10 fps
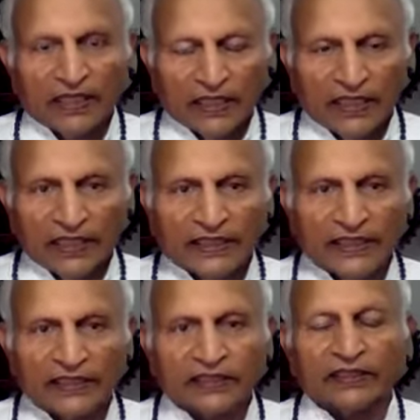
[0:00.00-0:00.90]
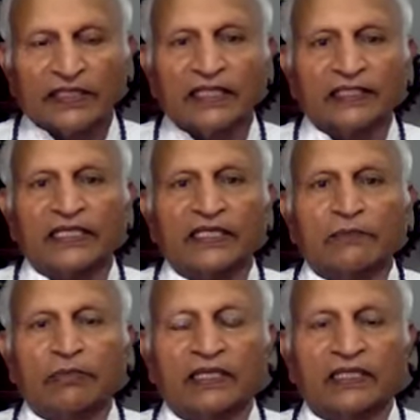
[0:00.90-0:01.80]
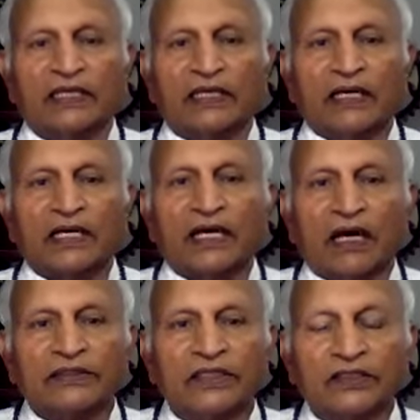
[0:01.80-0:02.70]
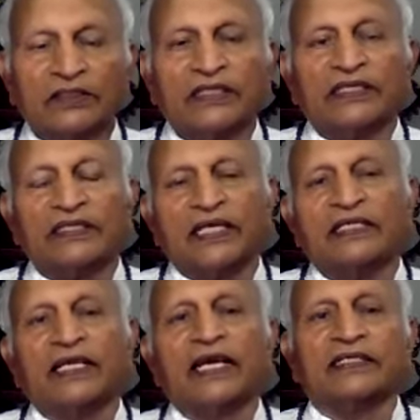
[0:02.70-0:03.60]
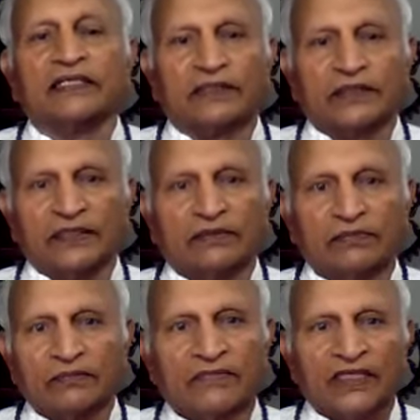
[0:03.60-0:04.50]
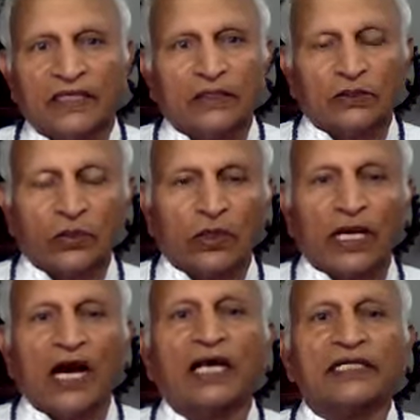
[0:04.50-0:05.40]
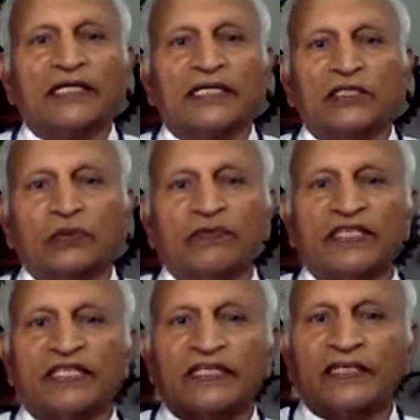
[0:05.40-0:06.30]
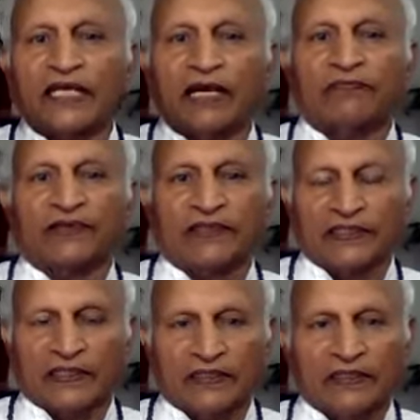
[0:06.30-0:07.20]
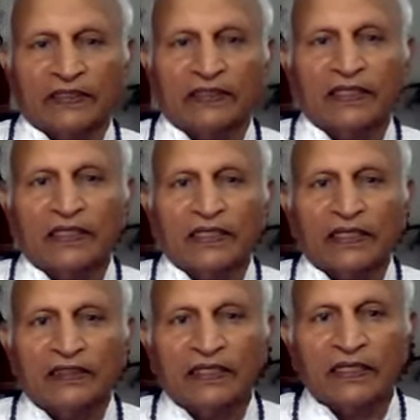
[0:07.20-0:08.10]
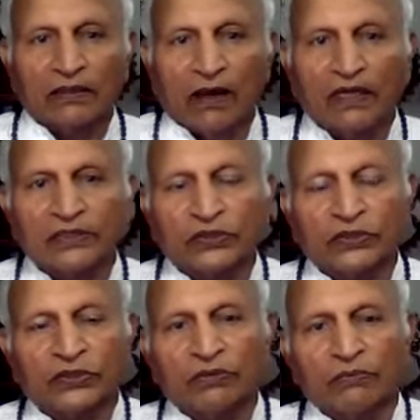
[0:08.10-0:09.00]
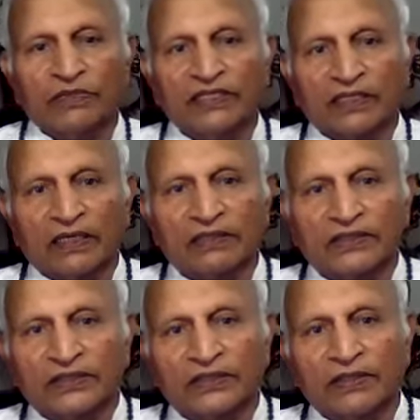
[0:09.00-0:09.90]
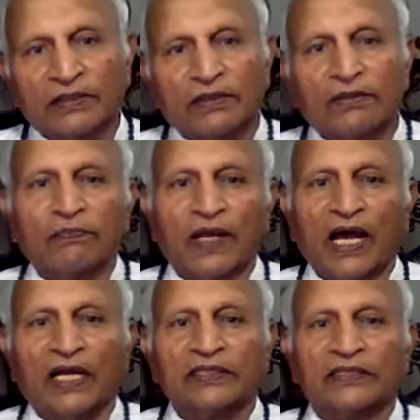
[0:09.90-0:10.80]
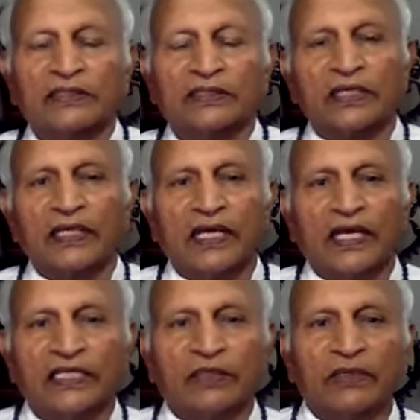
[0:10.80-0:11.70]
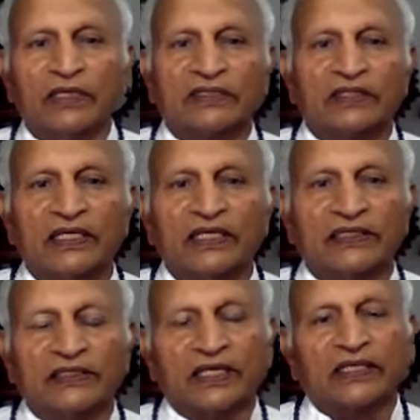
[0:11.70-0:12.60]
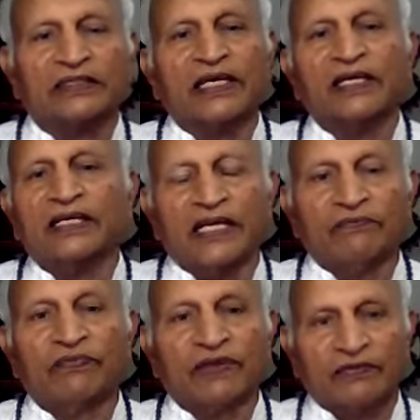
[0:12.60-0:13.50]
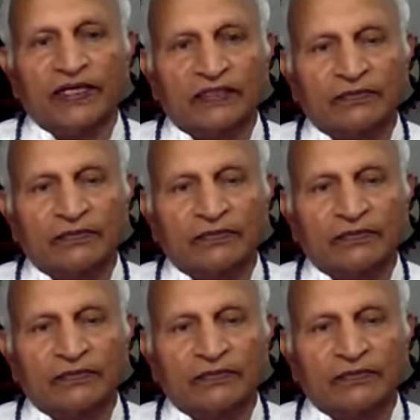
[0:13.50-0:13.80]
it is nothing but consciousness and energy. So God is within everything, in the rocks, minerals, plants, animals, insect, everywhere.